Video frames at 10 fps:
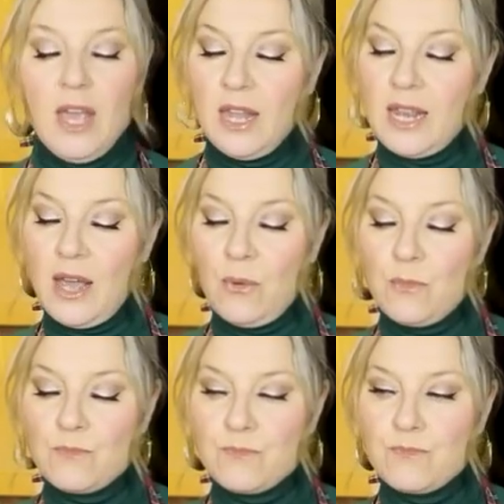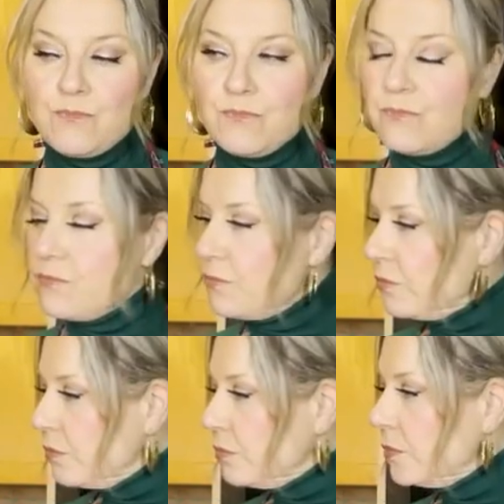Now,
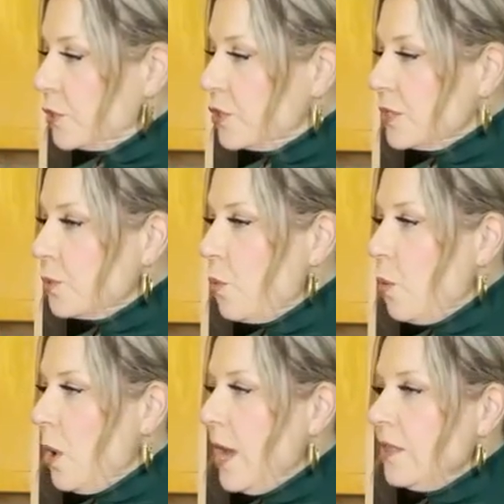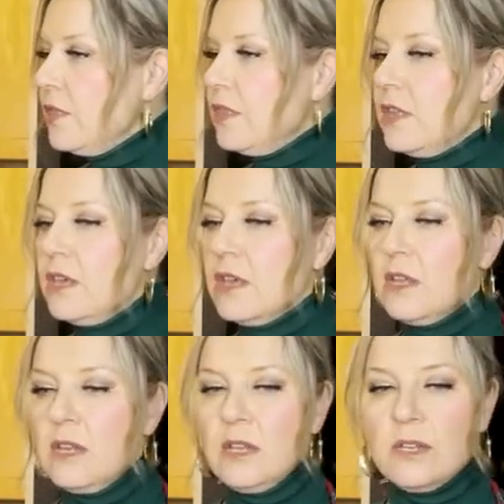there's just one thing
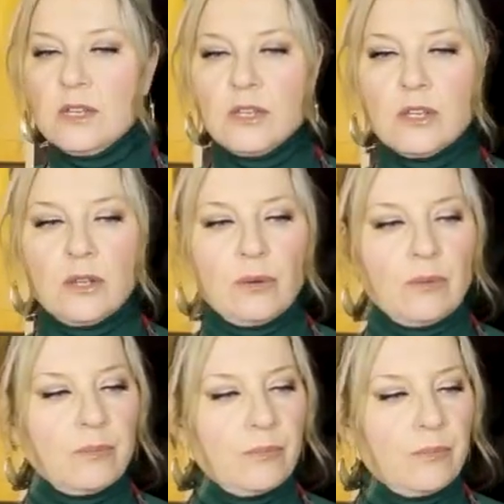I need to do.